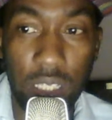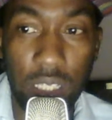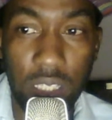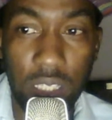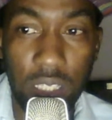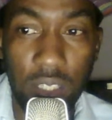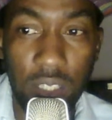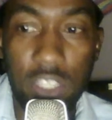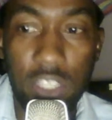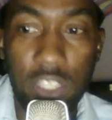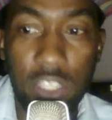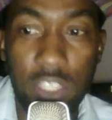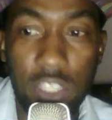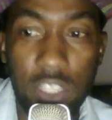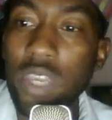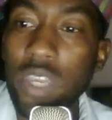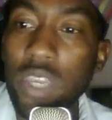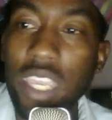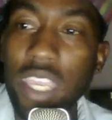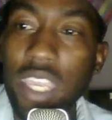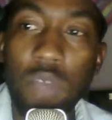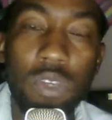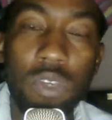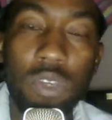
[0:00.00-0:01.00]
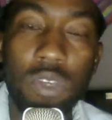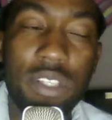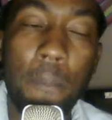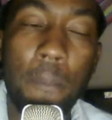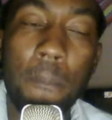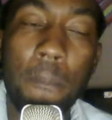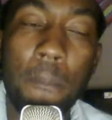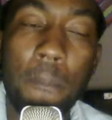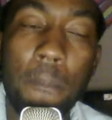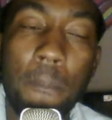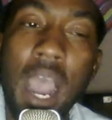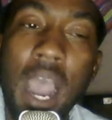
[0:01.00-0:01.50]
This weekend was a
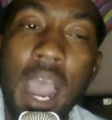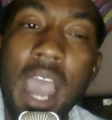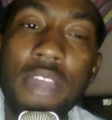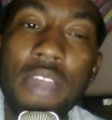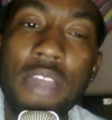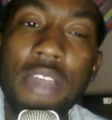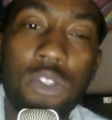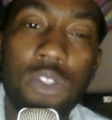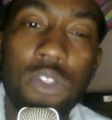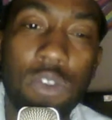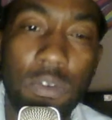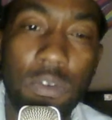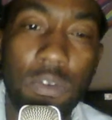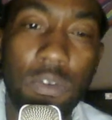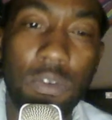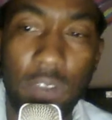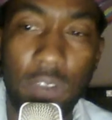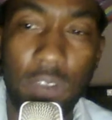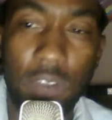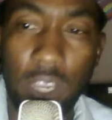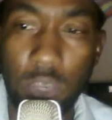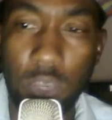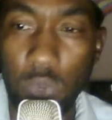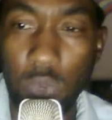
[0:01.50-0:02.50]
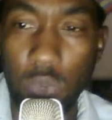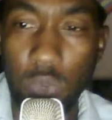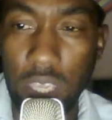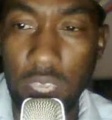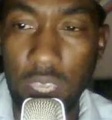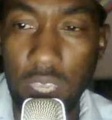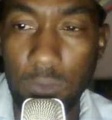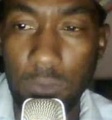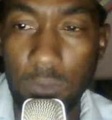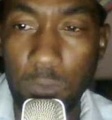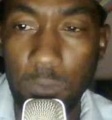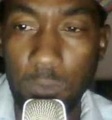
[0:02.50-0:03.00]
monster fucking
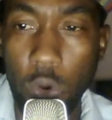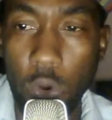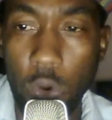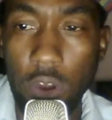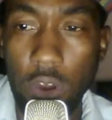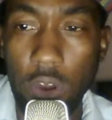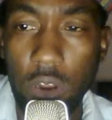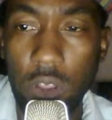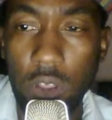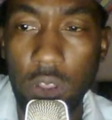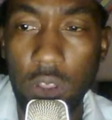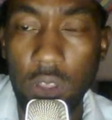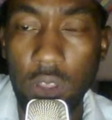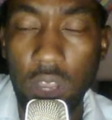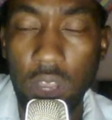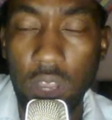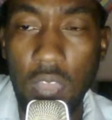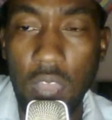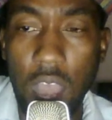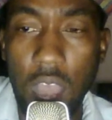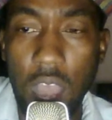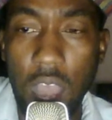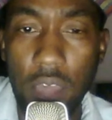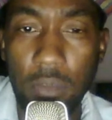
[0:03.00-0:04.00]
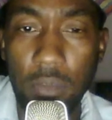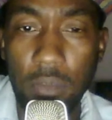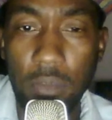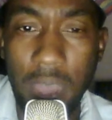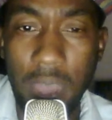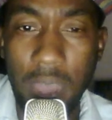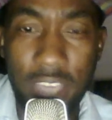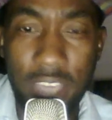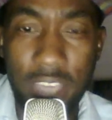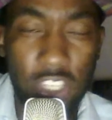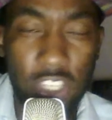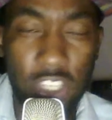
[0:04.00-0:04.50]
weekend for
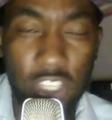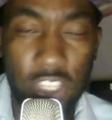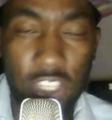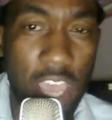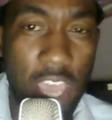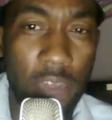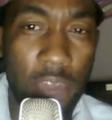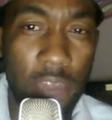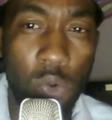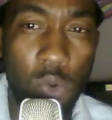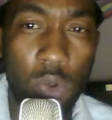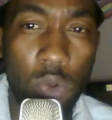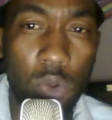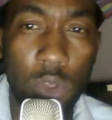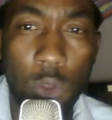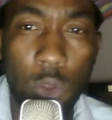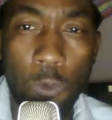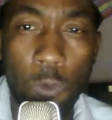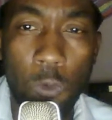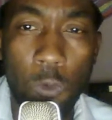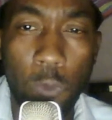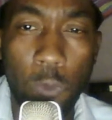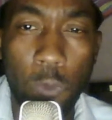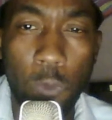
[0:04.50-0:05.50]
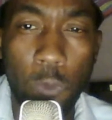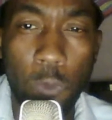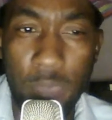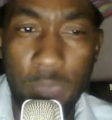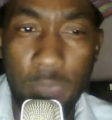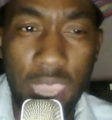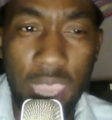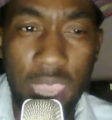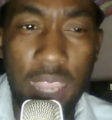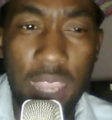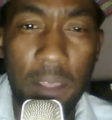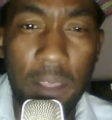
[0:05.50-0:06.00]
my channel, for
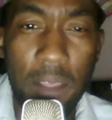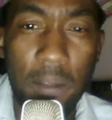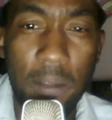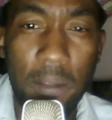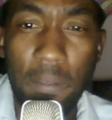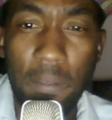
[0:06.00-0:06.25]
me.